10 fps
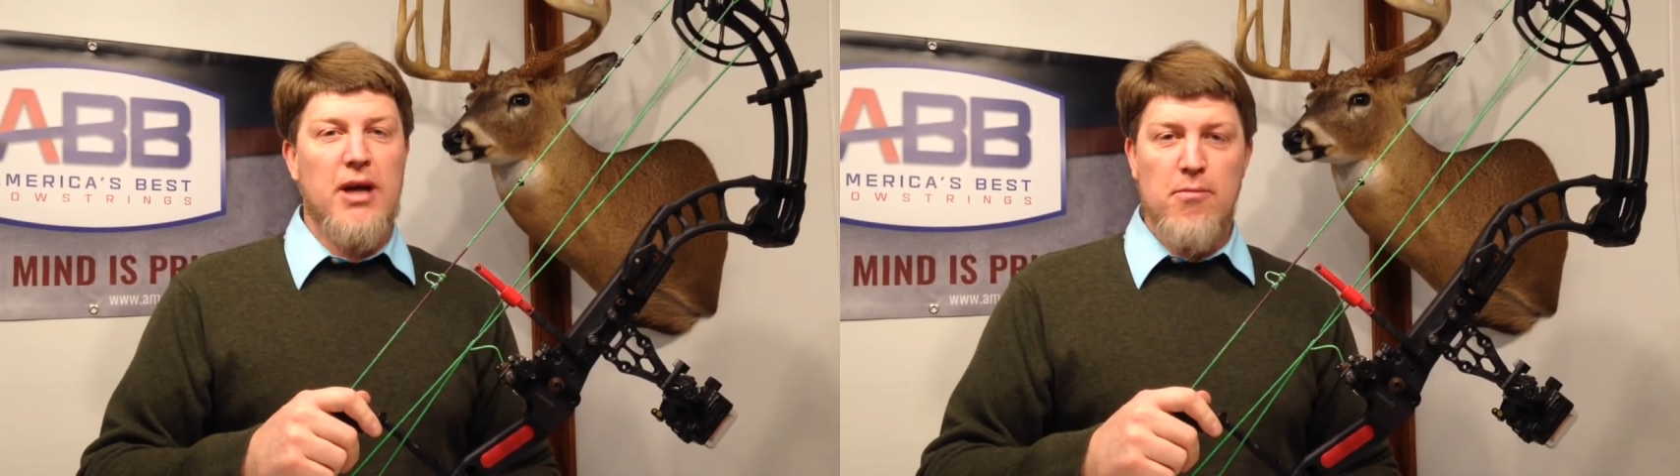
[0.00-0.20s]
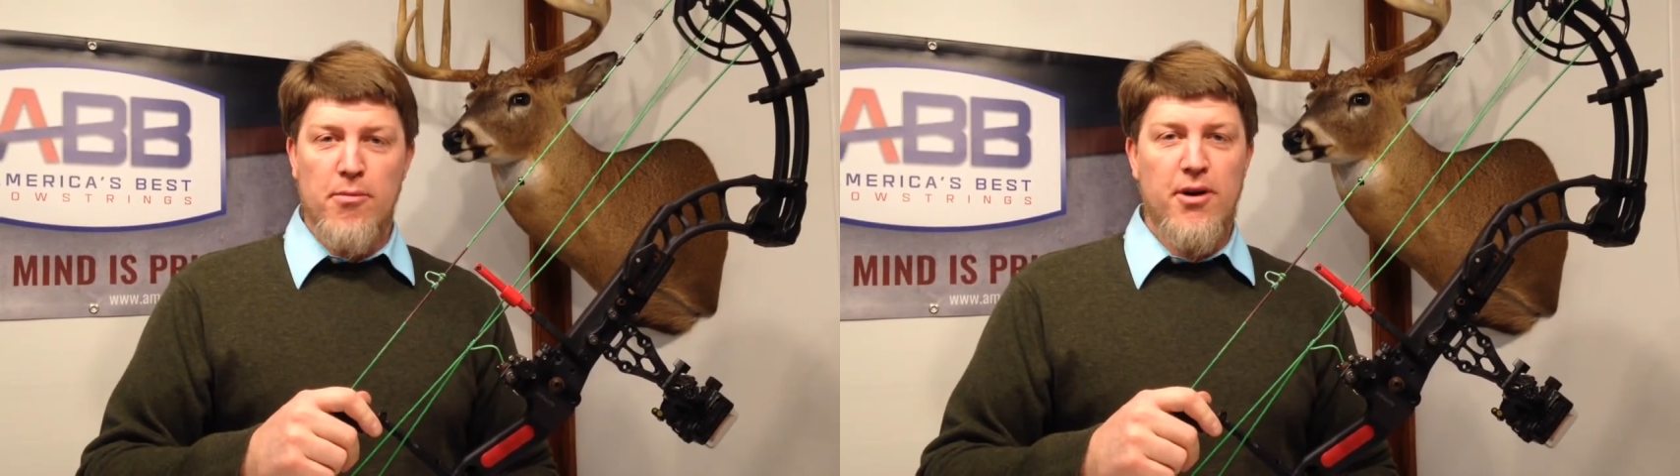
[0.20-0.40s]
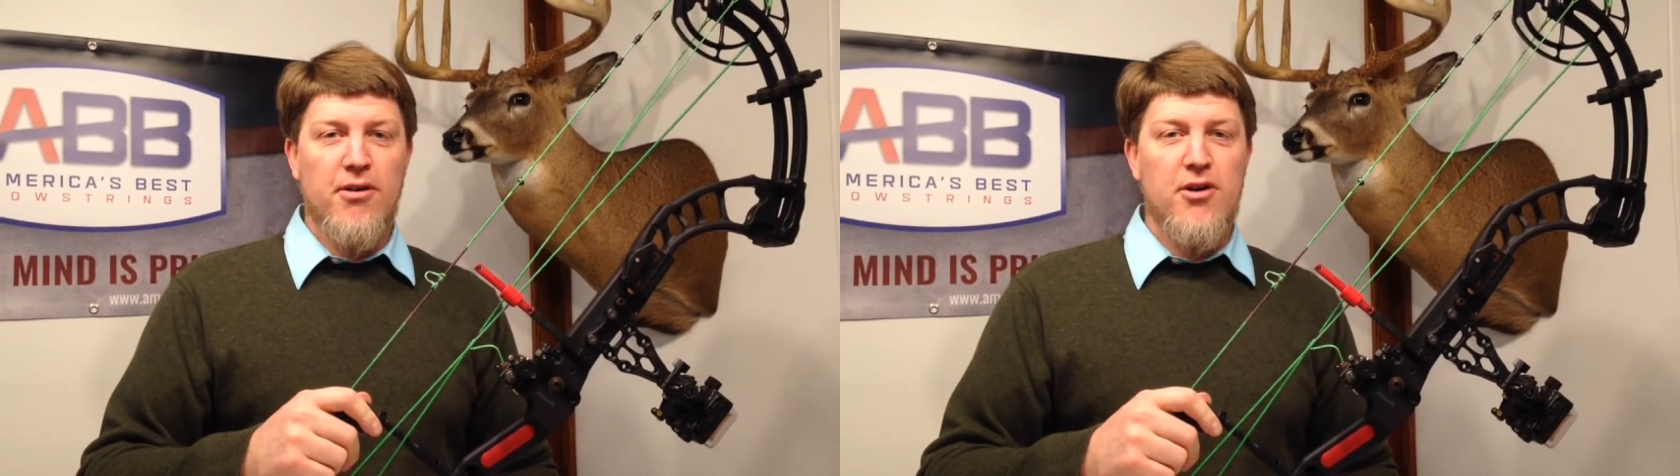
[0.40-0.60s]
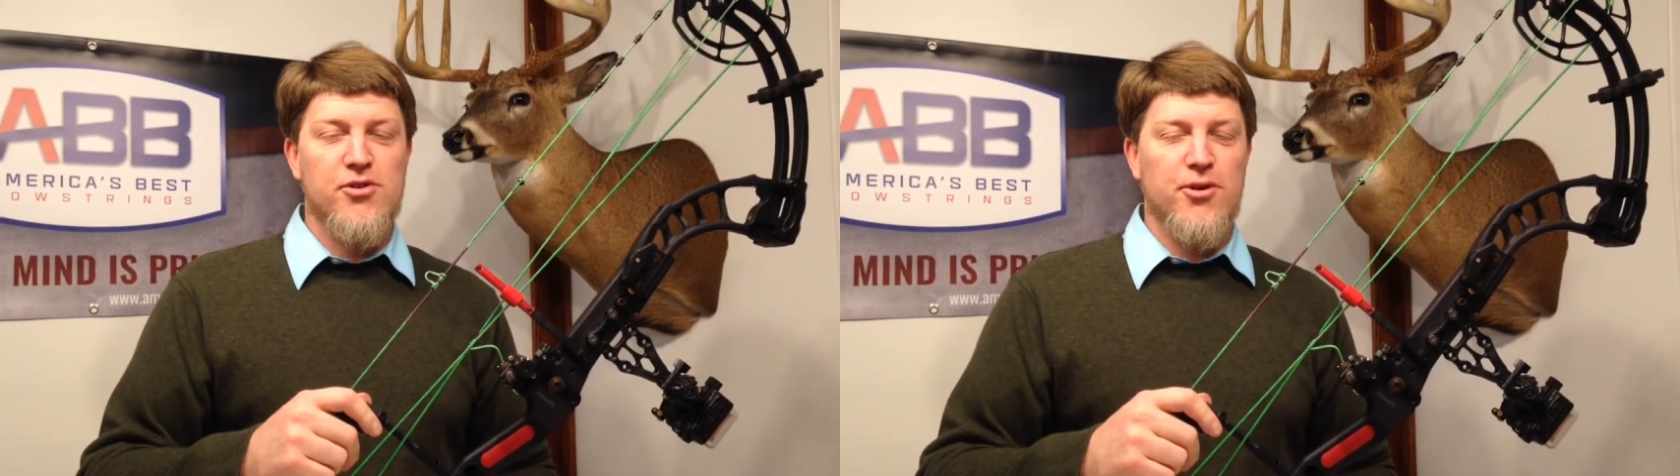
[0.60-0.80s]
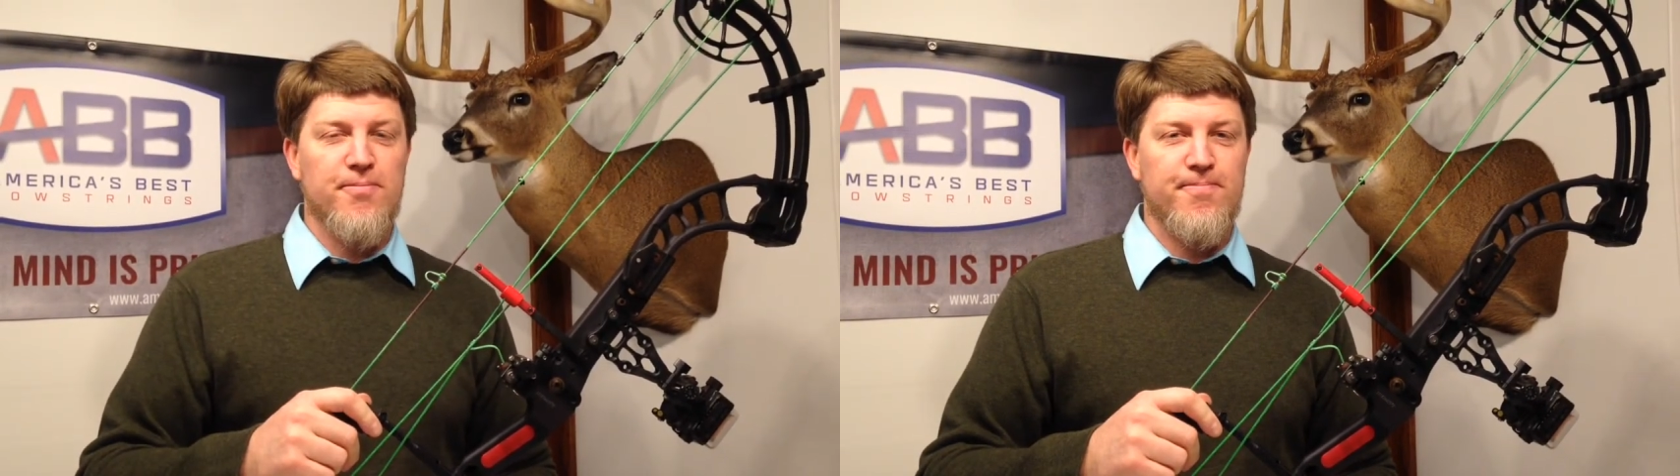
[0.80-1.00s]
you become a
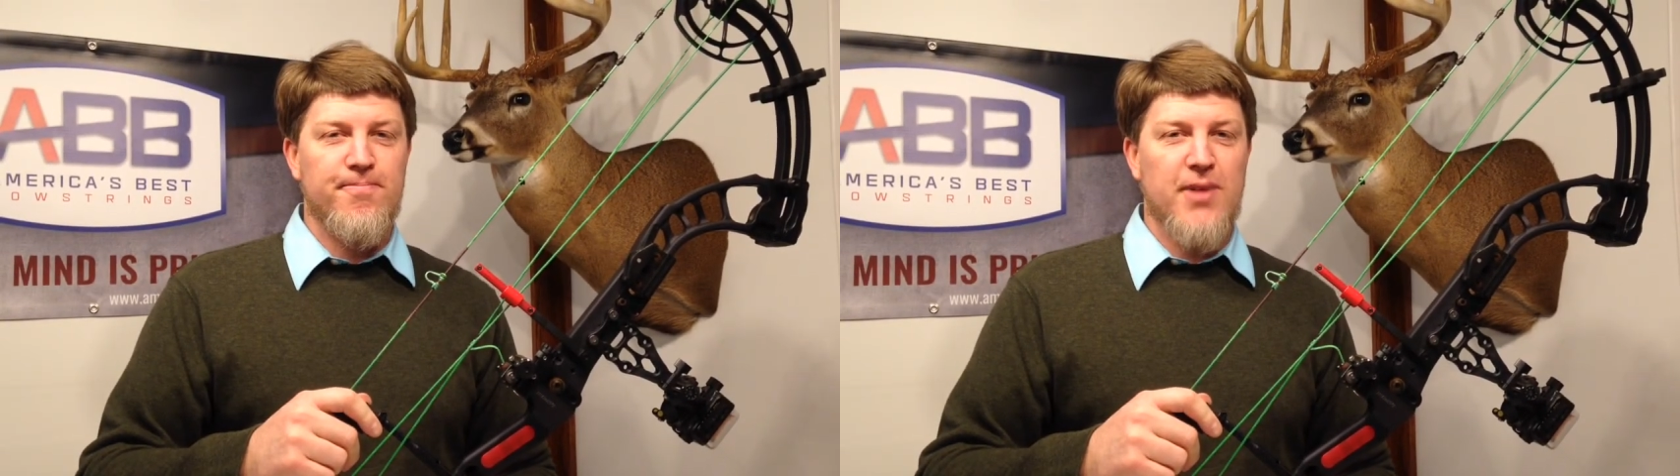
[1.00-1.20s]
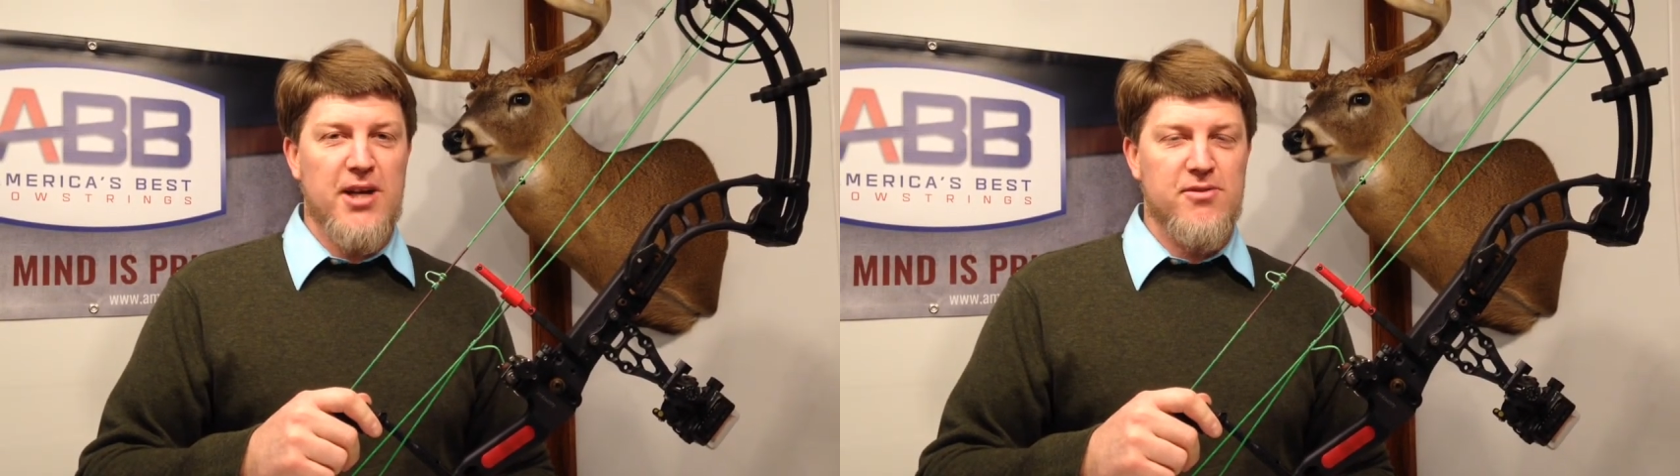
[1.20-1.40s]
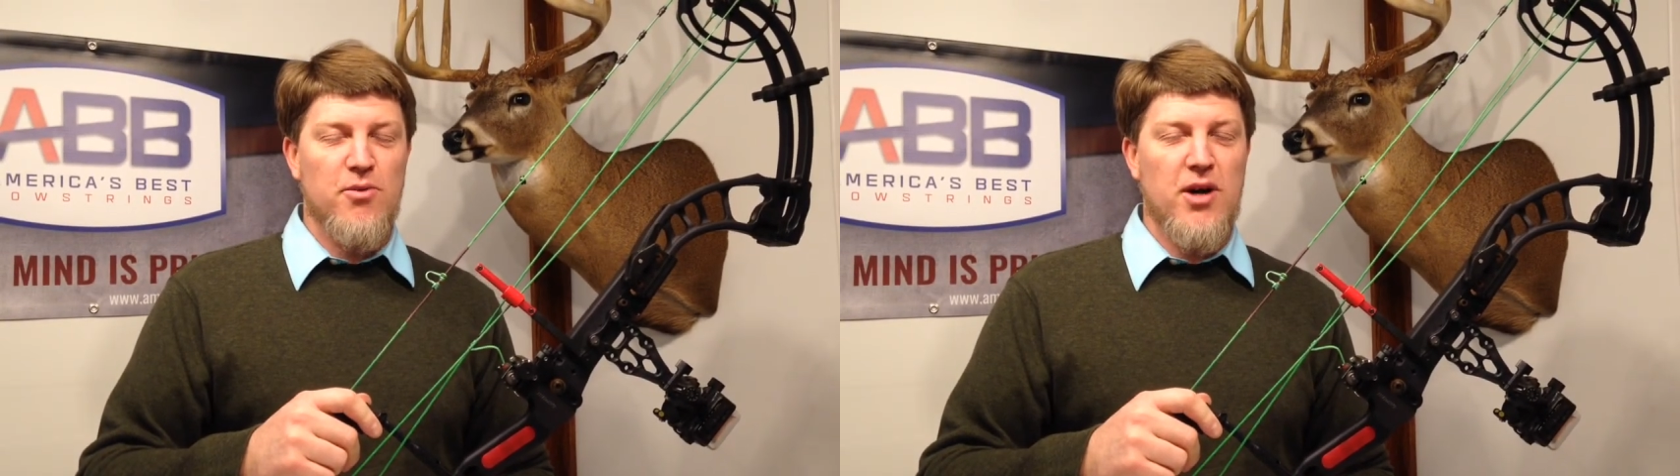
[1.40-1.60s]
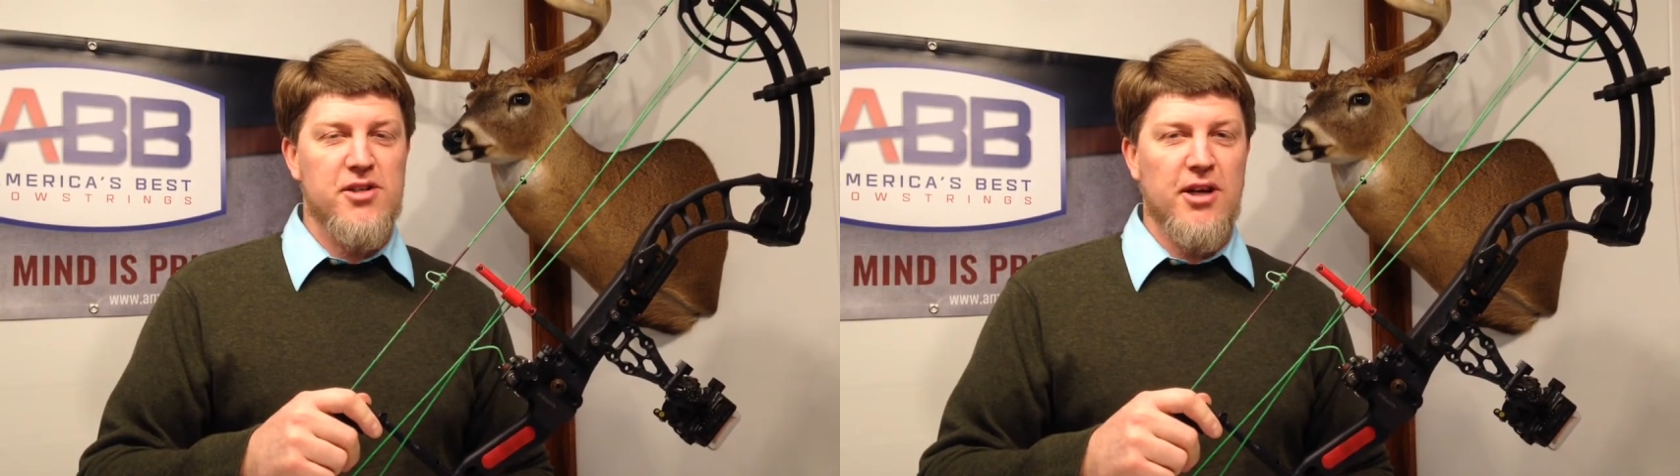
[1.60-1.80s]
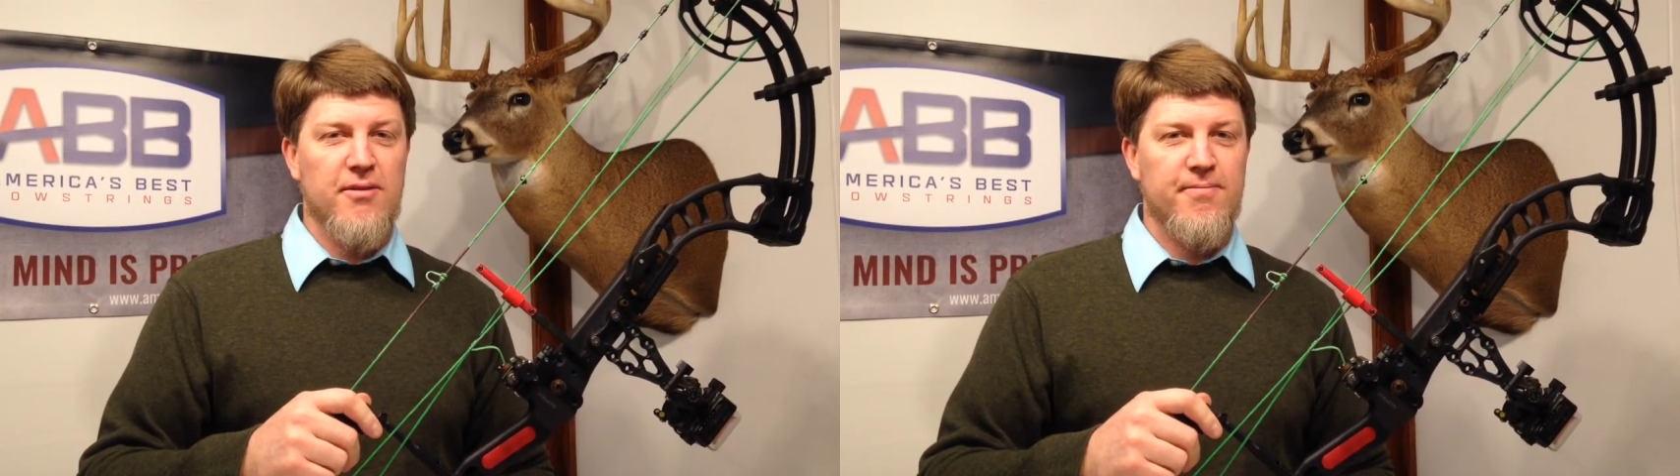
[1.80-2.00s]
better archer. Thanks
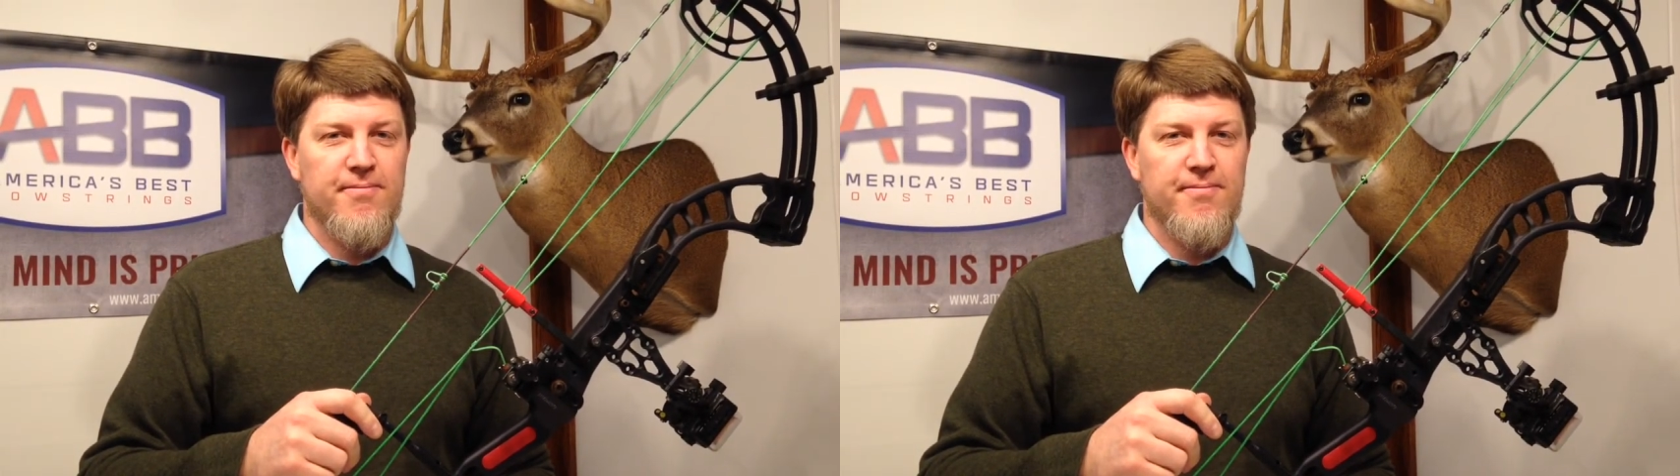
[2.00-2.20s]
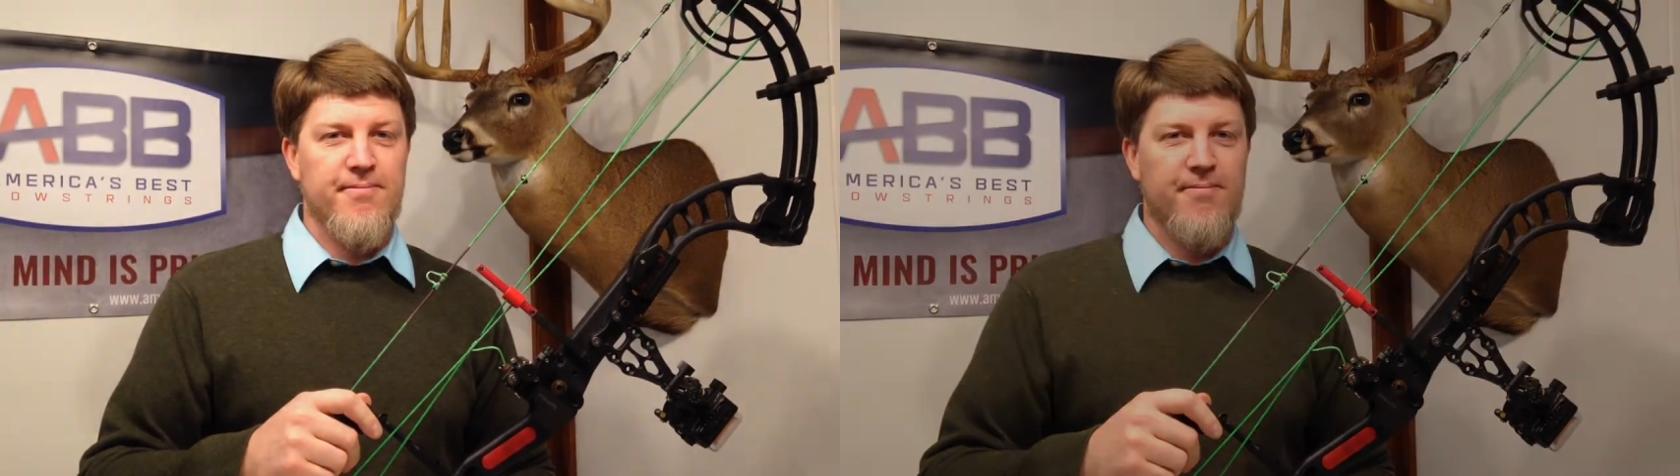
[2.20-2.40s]
for watching.